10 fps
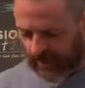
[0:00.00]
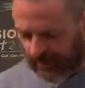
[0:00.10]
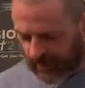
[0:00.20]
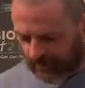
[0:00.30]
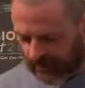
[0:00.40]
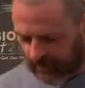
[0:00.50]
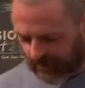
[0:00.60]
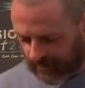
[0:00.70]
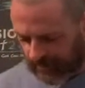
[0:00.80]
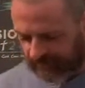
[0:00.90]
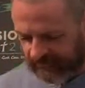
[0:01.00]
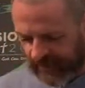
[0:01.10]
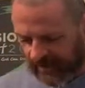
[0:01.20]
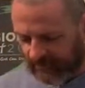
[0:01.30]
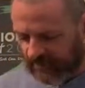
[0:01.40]
and Abraham lived
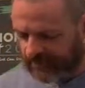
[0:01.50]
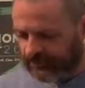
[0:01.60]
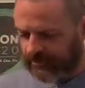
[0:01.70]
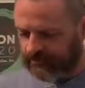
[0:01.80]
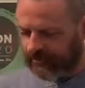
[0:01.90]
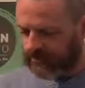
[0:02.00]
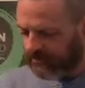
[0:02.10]
at Beersheba."